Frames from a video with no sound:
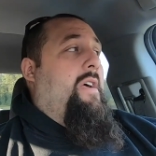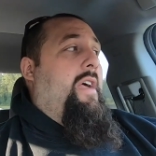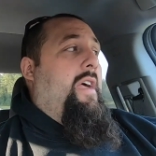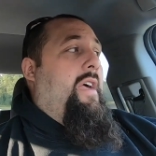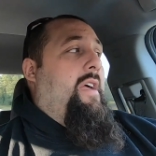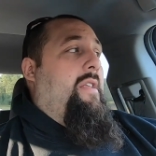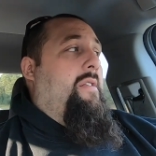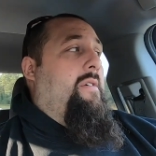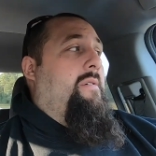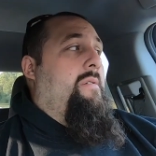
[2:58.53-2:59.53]
and
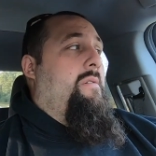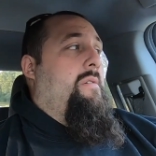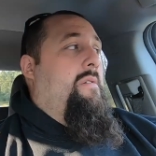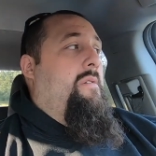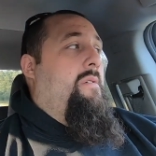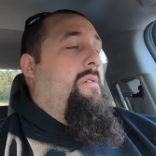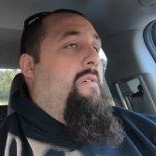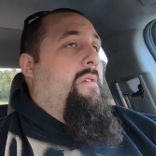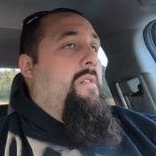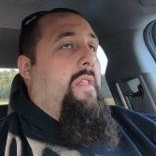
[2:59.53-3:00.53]

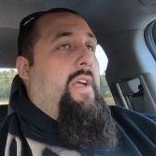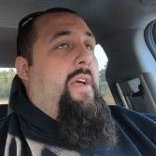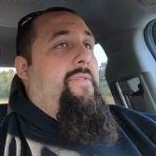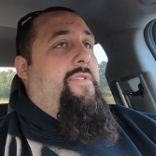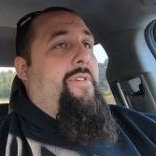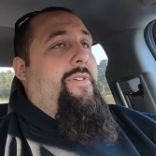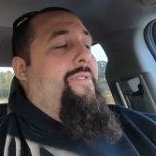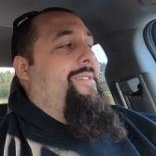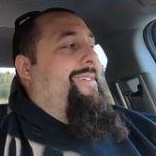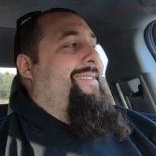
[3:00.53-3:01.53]
like I've told